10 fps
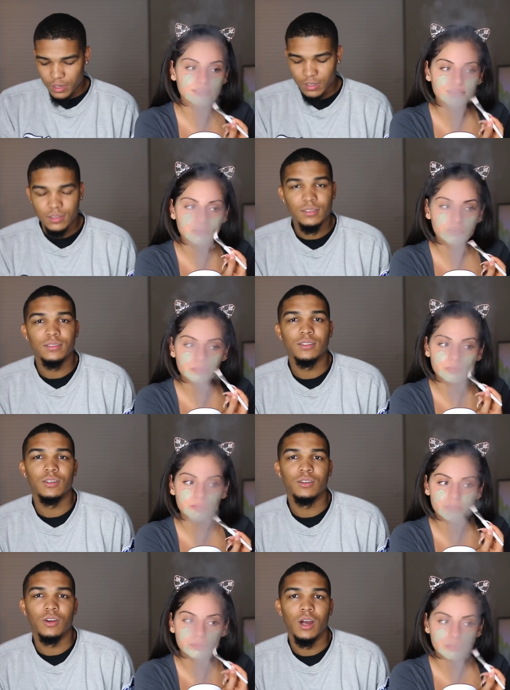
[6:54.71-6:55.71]
Speaker 1: pick
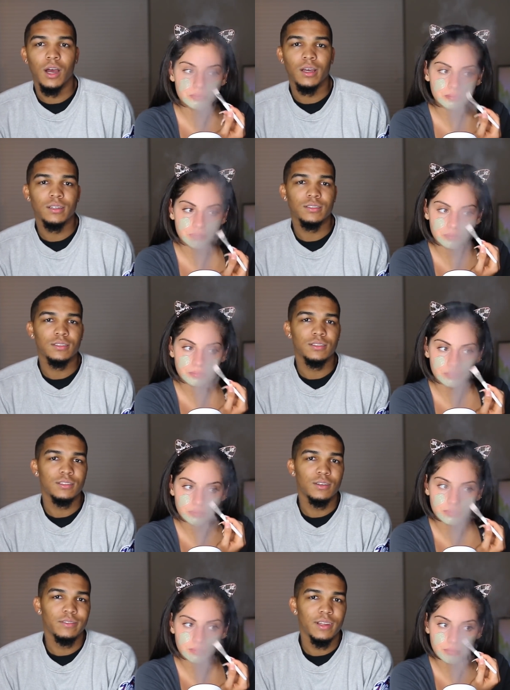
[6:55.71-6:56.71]
cry
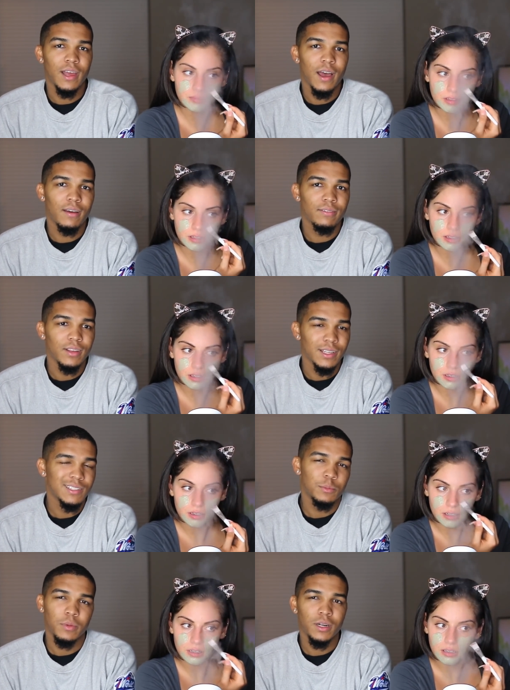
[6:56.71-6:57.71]
over laugh. Like
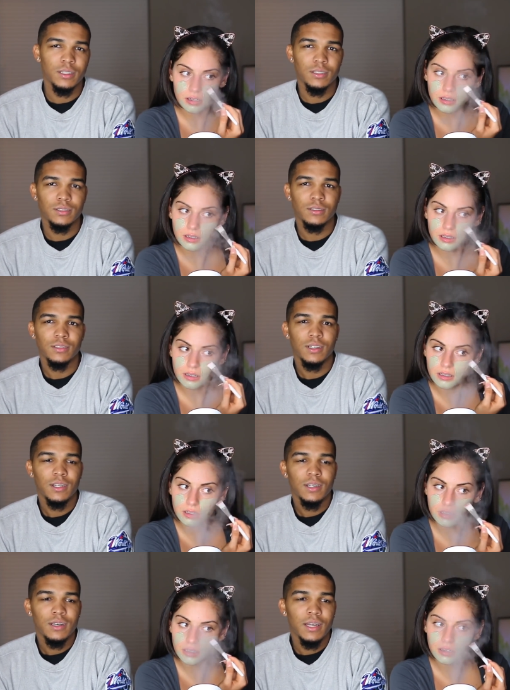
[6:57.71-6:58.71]
that's embarrassing.
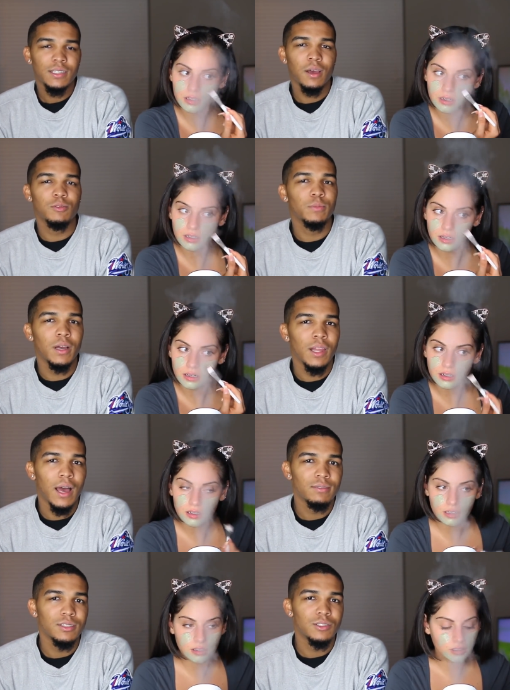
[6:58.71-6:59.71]
Anytime somebody
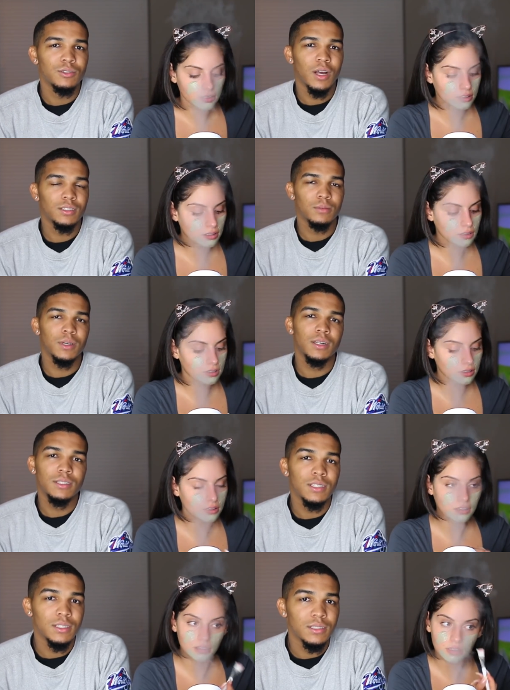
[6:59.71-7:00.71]
laughs at you, 9 times out of
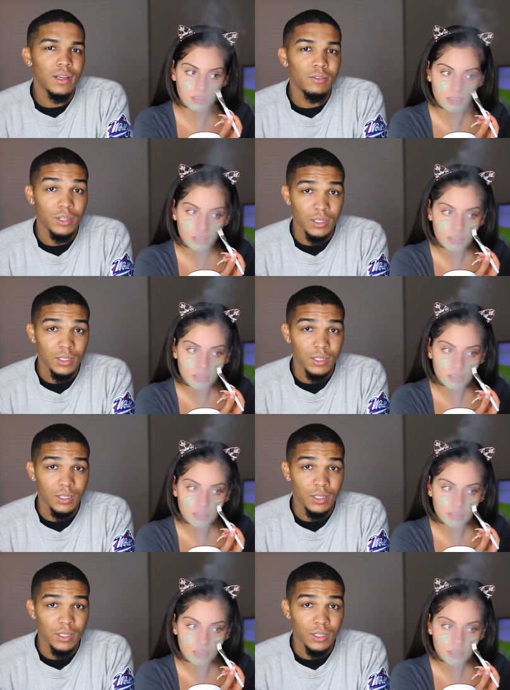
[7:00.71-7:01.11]
10, it's never